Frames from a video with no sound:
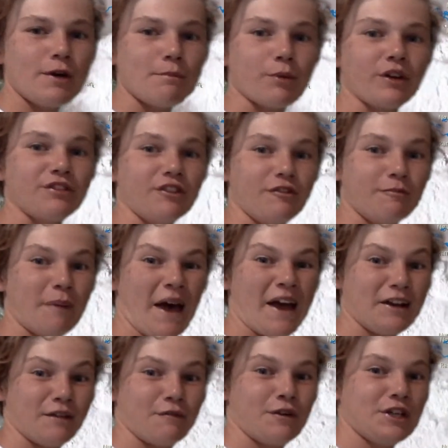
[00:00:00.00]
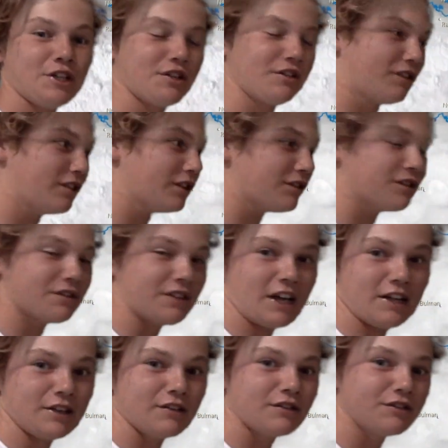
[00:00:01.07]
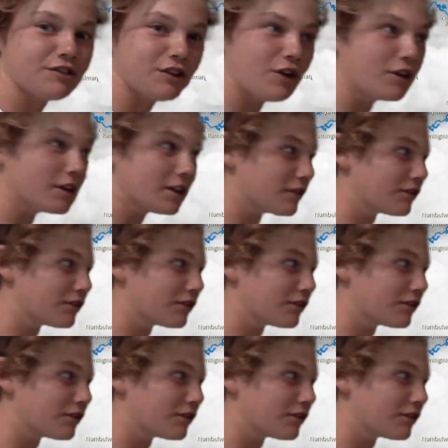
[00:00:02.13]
impressive banding features, and this is a concerning